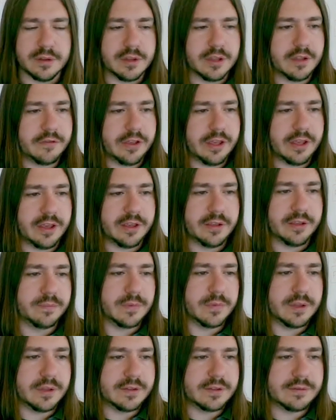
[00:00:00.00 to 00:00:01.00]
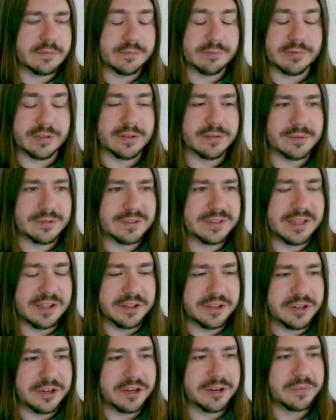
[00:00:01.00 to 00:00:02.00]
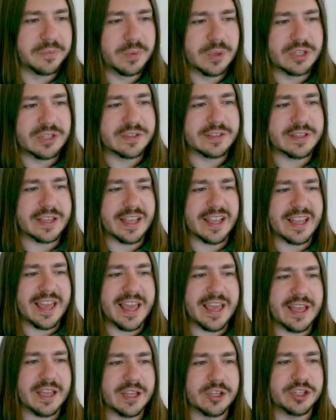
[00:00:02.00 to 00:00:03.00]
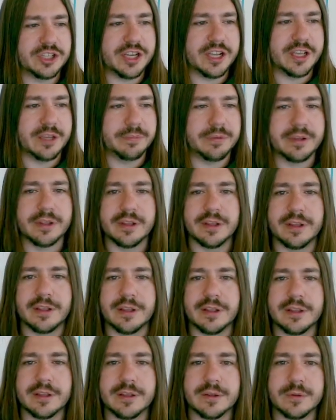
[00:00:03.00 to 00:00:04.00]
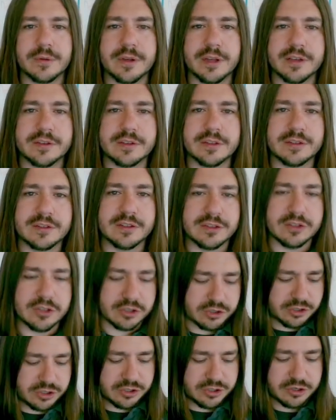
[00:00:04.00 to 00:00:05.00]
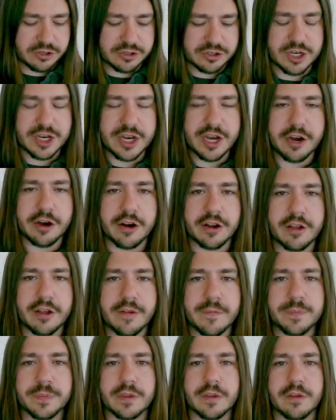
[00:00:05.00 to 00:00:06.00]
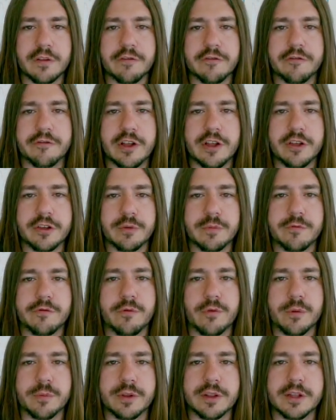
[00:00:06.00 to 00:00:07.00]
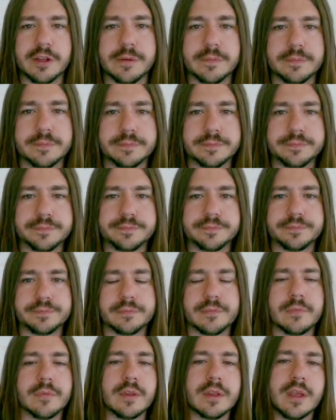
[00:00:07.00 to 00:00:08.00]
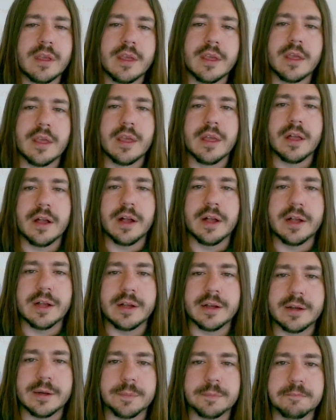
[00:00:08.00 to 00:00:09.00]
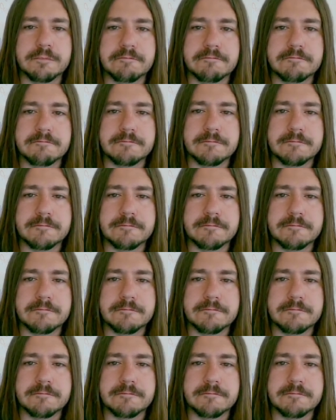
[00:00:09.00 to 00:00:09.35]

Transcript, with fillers: of a cylinder, which is like a can shape. Okay, so this is your just your generic volume formula. Um,